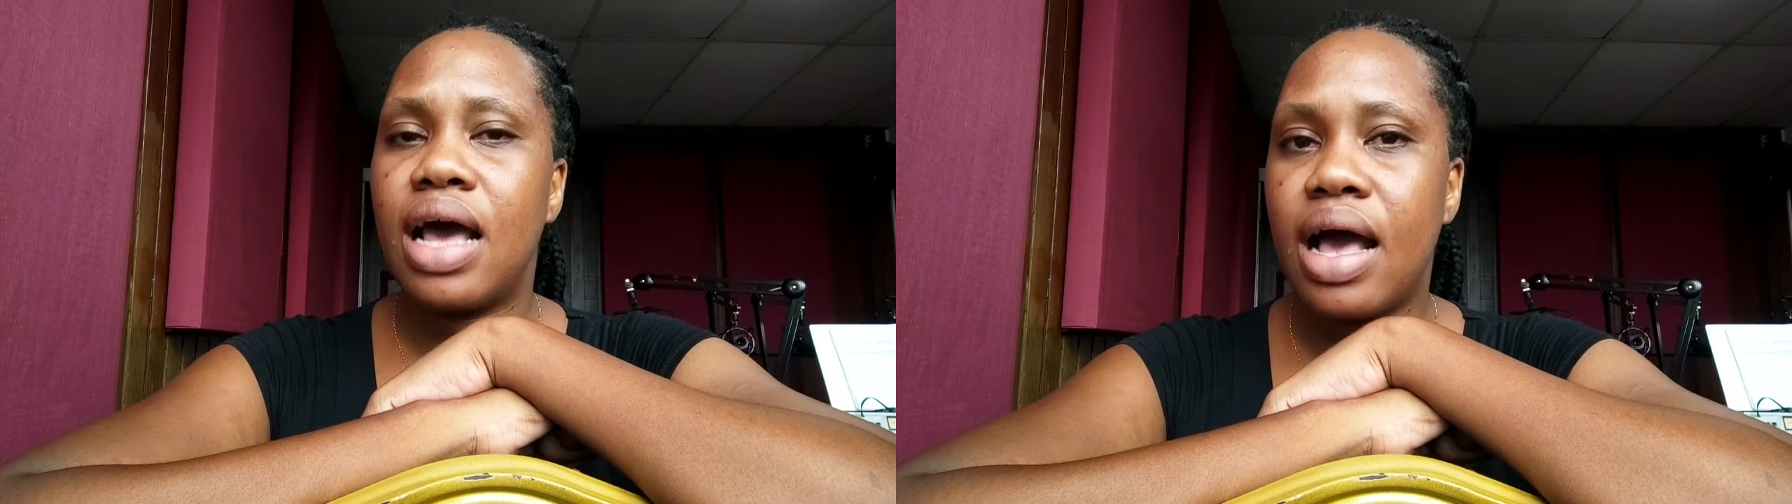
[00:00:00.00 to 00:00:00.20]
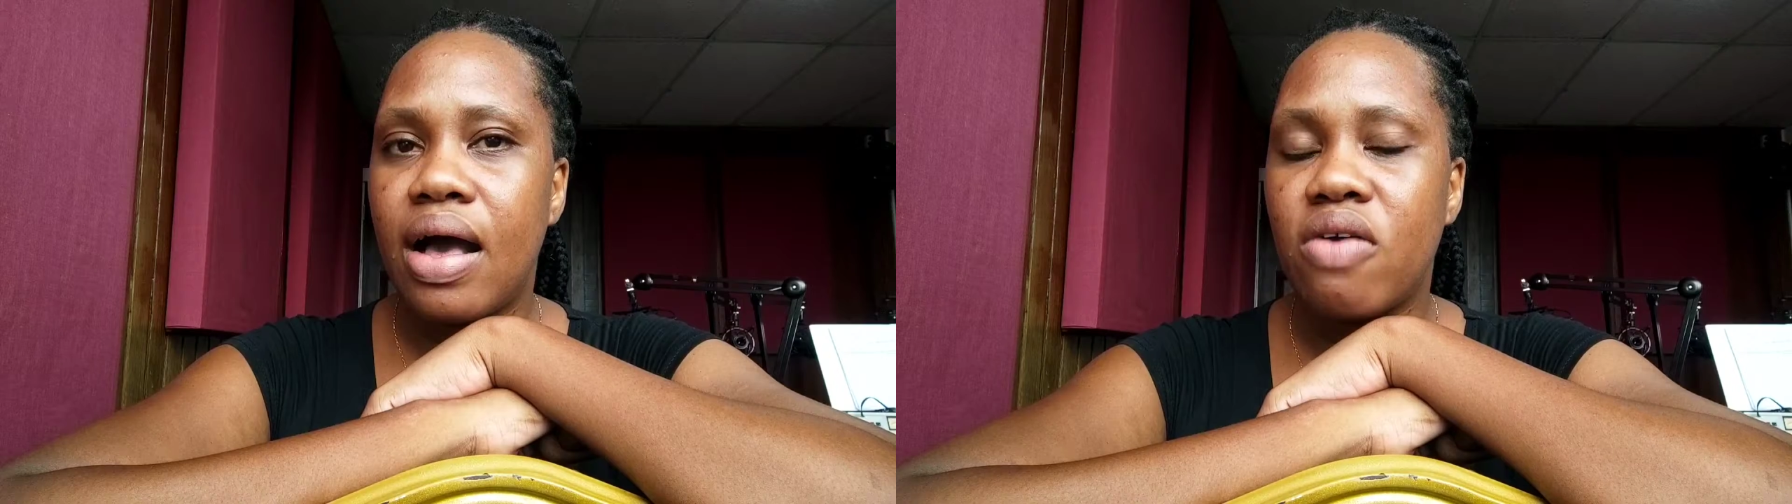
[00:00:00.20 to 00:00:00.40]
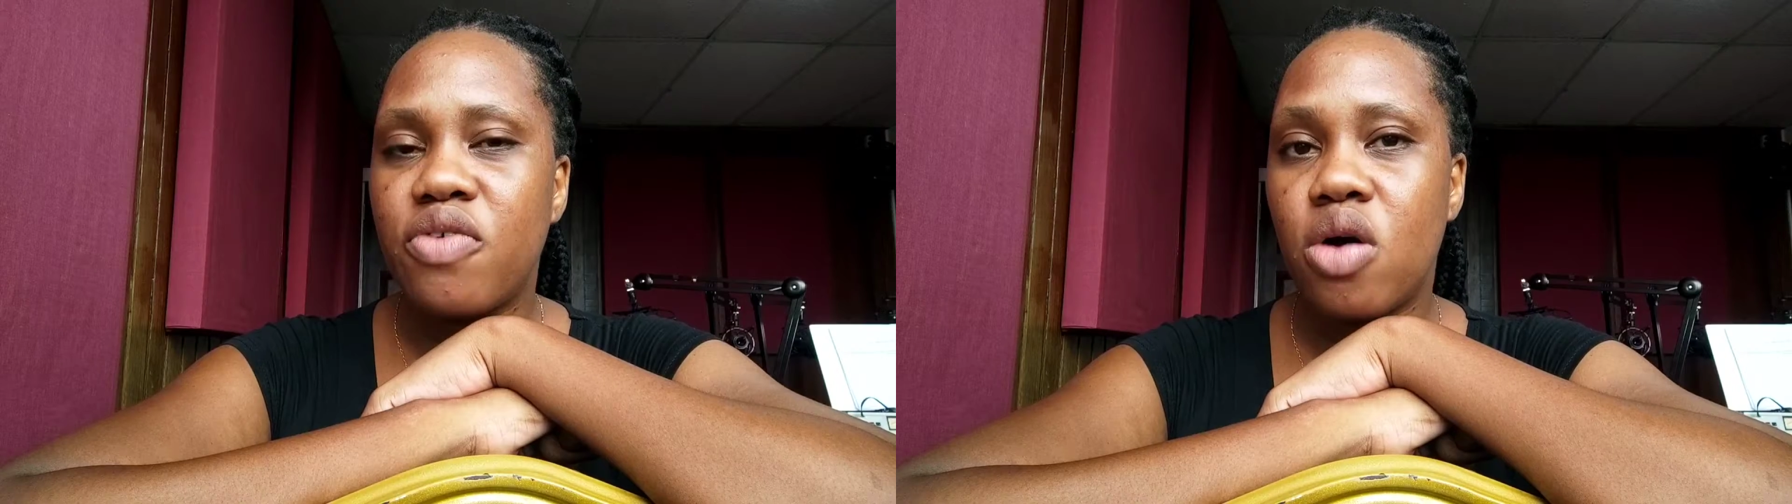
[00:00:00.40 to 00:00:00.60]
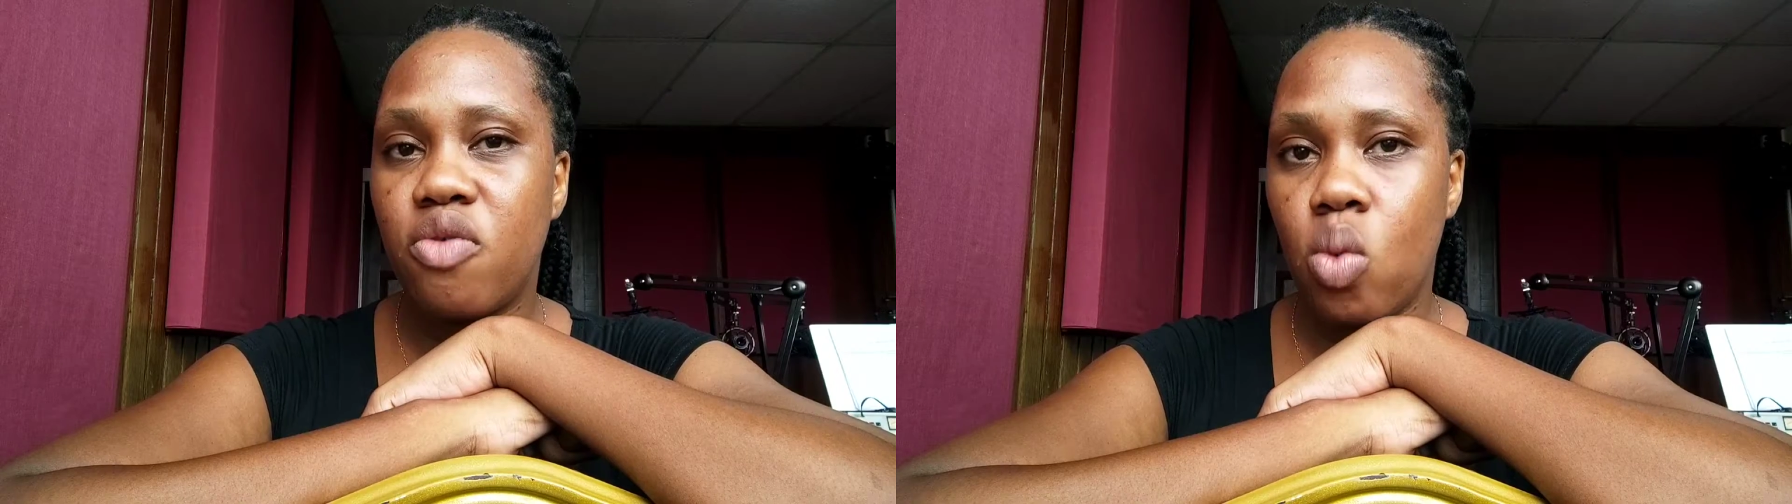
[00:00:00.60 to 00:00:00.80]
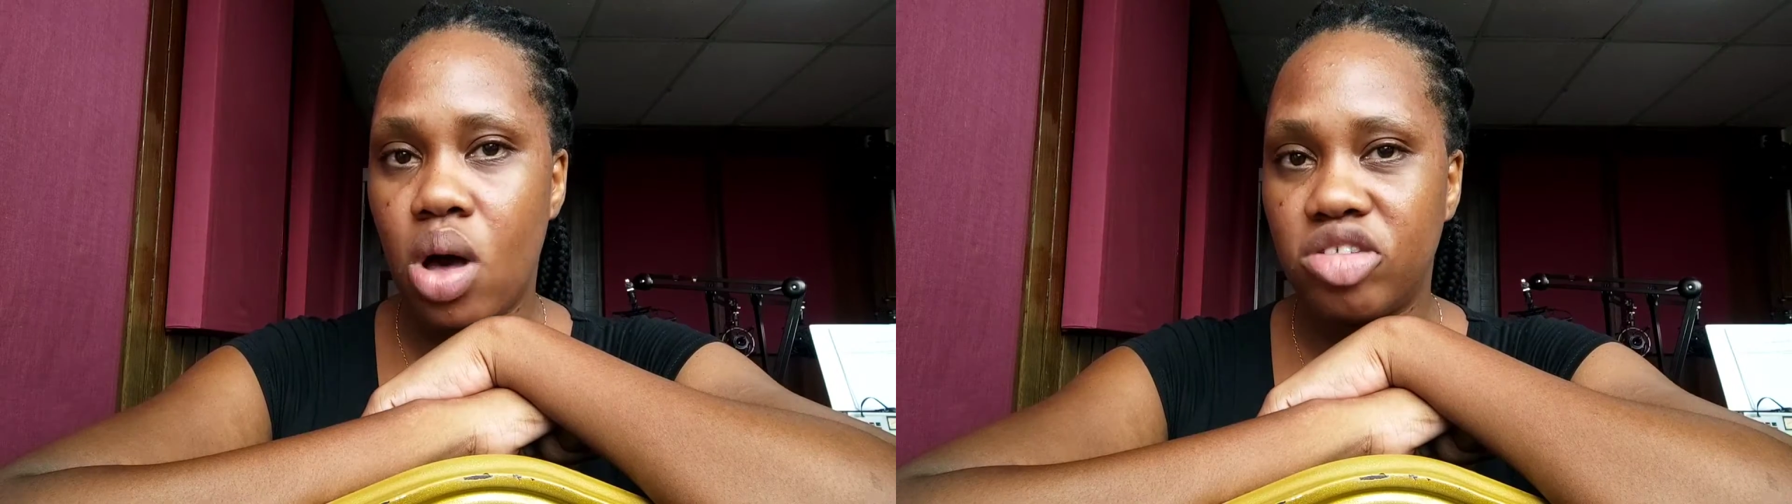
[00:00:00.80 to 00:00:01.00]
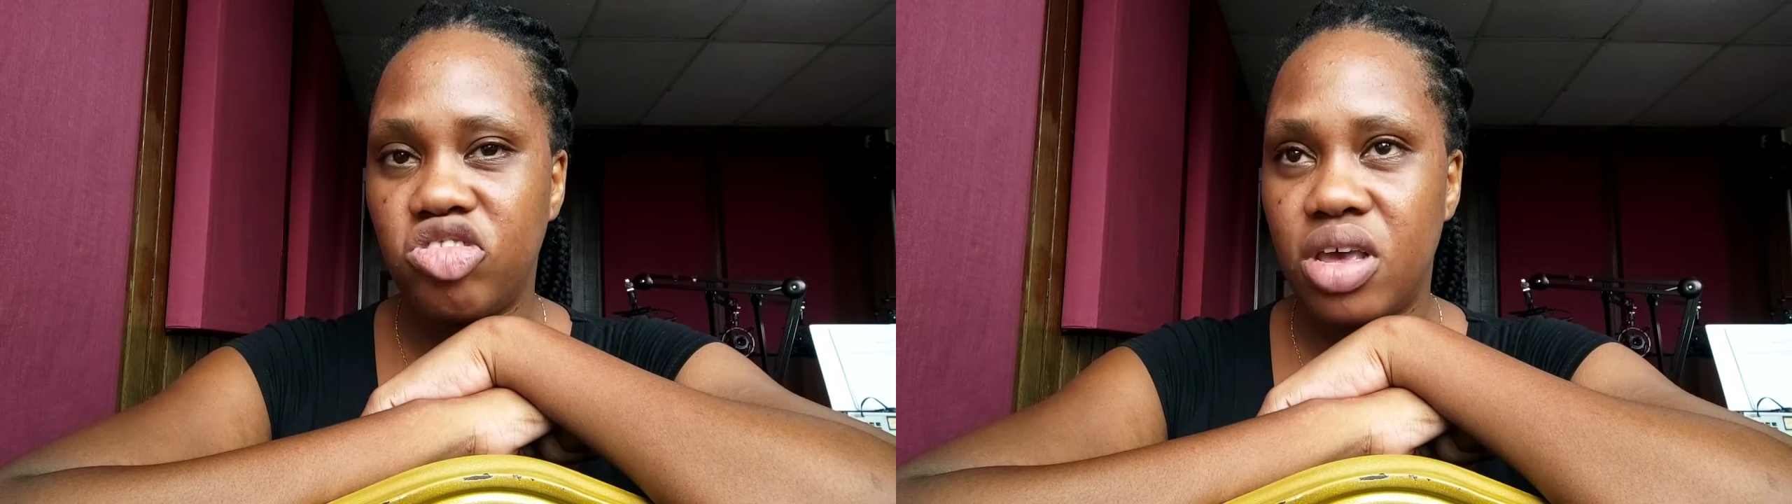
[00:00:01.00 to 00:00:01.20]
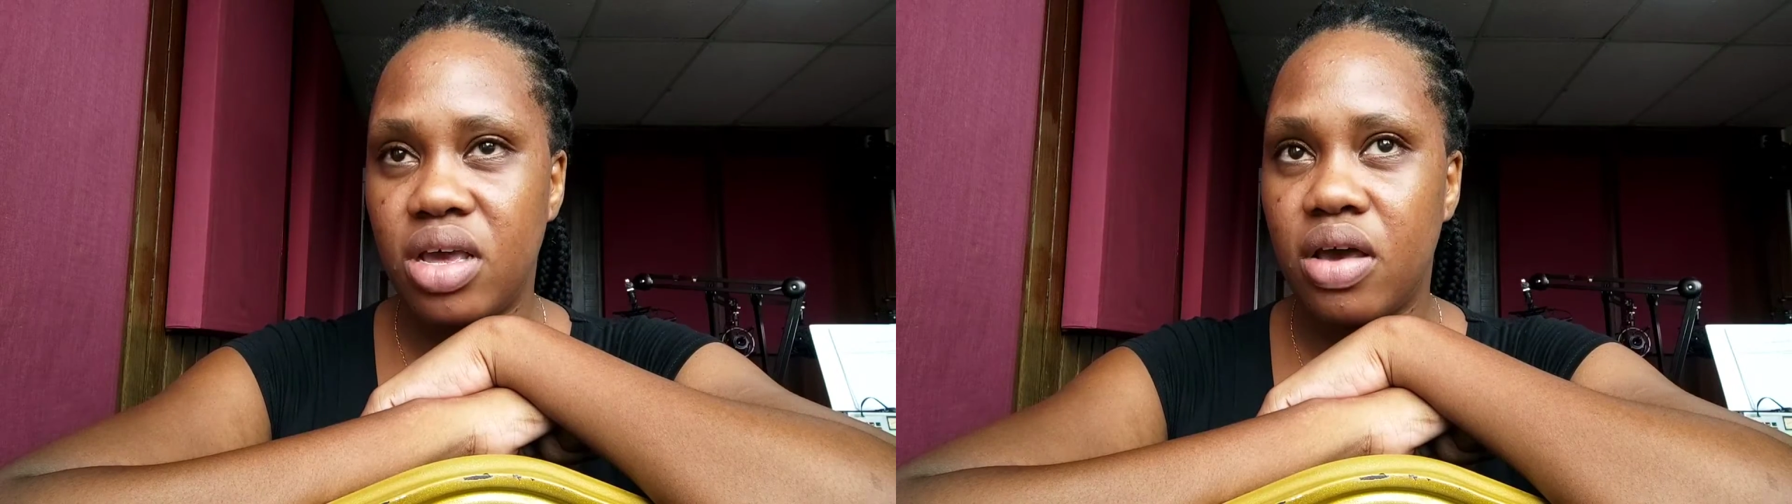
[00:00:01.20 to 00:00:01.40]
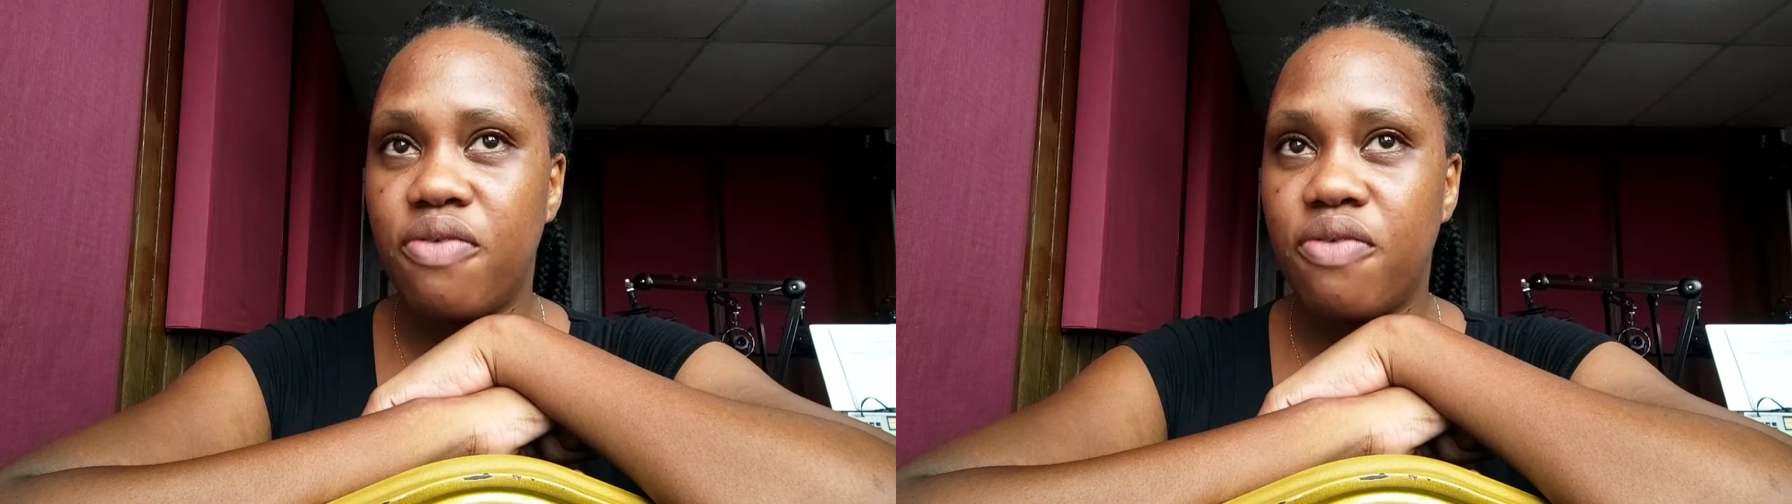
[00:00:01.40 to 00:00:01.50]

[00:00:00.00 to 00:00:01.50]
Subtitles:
a half of watching